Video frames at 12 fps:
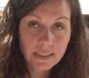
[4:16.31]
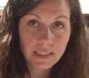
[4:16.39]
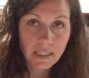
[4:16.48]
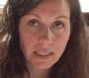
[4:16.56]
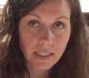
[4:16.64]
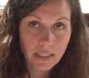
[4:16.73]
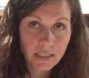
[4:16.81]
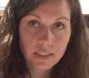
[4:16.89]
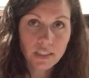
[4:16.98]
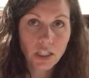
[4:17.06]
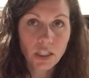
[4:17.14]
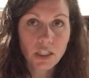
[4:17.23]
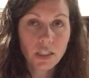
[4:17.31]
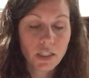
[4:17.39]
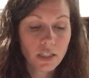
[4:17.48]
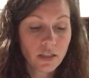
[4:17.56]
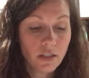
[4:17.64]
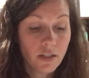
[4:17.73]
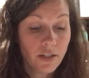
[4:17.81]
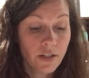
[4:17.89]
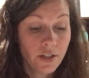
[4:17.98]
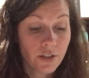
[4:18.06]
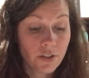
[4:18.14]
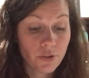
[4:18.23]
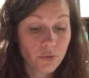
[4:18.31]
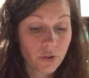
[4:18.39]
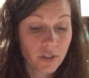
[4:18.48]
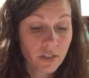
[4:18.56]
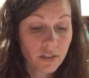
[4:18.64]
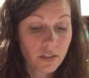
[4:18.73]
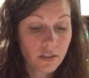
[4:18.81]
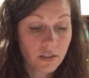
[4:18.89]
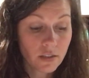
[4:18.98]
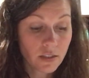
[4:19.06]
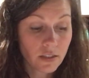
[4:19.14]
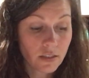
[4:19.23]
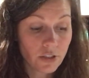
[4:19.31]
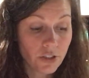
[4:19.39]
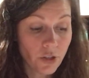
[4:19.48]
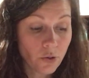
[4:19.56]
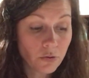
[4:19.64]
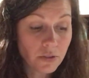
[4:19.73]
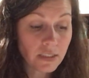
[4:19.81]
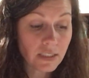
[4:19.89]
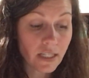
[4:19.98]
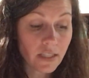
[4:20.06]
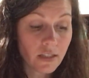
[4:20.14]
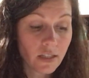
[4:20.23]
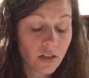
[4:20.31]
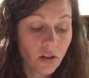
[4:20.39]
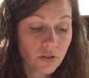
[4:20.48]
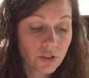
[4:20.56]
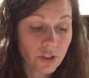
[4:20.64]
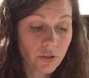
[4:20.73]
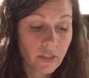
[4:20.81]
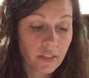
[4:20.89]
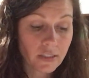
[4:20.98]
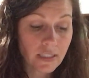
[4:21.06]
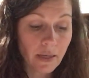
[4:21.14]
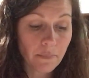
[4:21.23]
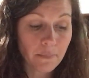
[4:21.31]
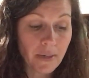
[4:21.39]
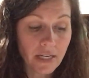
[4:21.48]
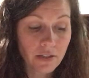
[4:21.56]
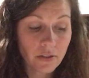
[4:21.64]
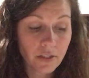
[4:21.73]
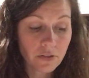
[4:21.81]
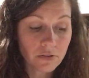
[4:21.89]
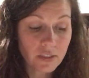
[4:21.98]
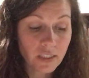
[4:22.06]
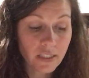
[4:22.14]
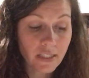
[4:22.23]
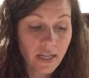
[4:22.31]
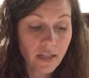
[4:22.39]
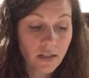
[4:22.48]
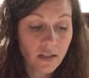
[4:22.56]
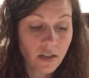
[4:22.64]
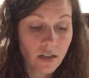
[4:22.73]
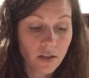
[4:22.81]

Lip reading: The link is on your notes. And then also there's that background again,